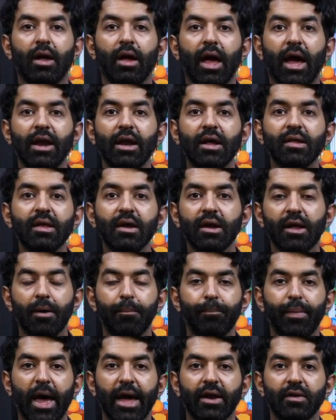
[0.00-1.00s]
another
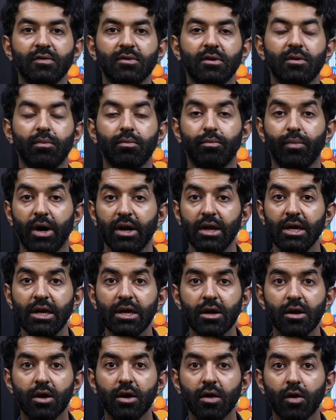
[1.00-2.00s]
comparison, but
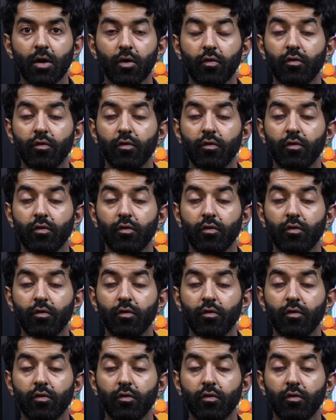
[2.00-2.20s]
here